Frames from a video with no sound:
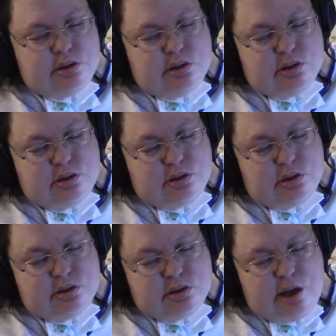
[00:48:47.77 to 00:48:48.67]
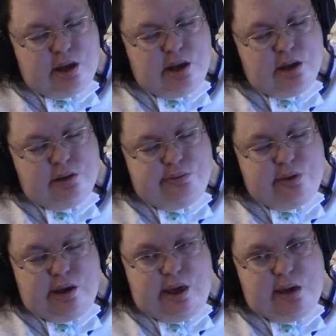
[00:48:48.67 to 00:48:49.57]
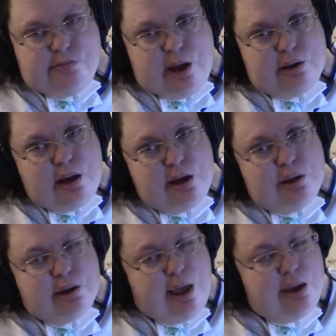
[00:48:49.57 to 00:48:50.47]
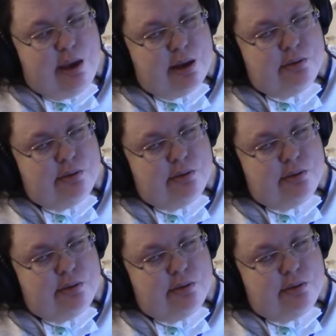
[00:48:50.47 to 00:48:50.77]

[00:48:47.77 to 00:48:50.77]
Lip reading: to see if we keep my leg